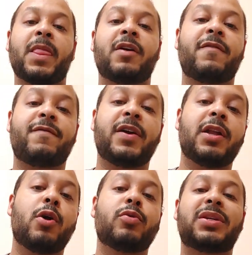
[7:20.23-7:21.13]

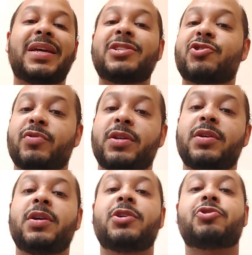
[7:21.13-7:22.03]

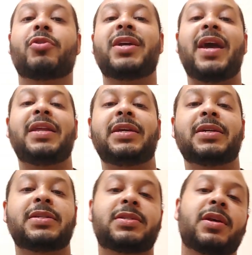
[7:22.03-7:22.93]
philodendron,
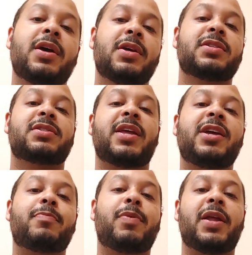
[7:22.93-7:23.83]
dracanias,
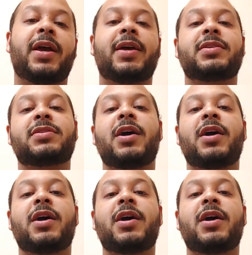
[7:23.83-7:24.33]
snake plants.